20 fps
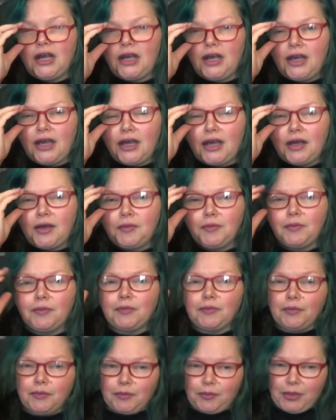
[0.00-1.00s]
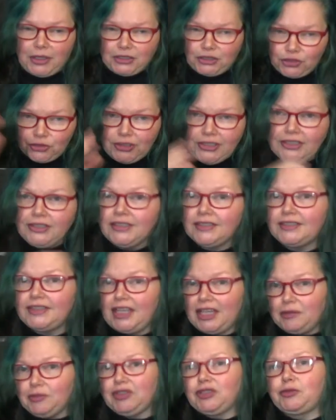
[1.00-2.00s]
But during this
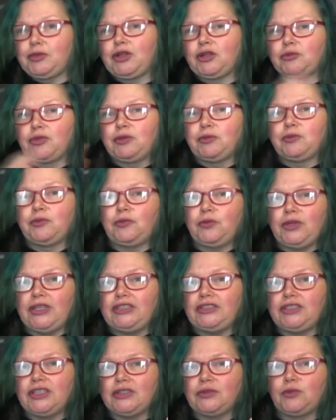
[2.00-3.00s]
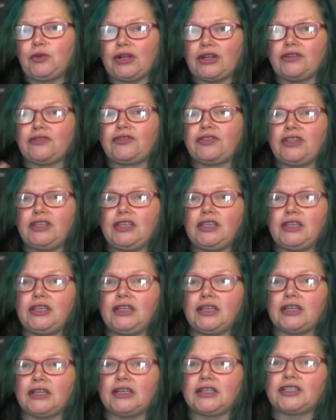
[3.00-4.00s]
game experiment, we did one of
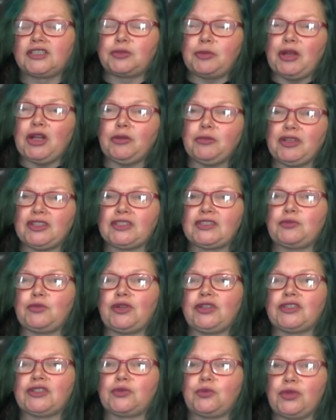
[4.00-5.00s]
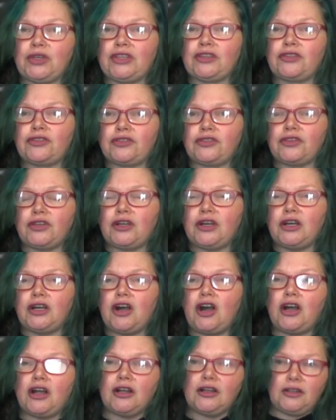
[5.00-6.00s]
the experiments was with
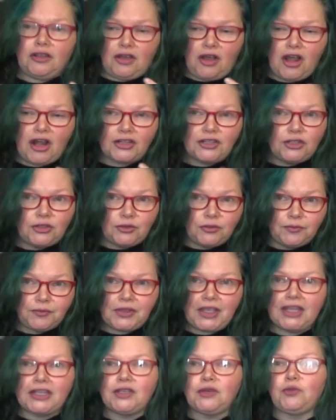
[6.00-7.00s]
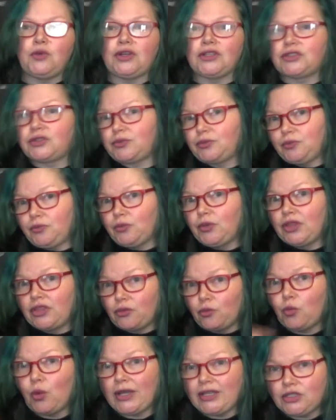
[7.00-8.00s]
audio, and it was
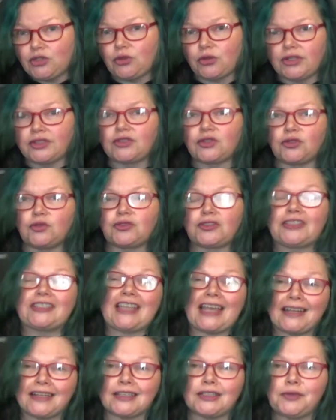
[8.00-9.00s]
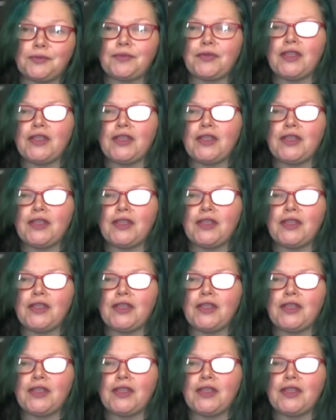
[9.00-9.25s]
with white noise or static.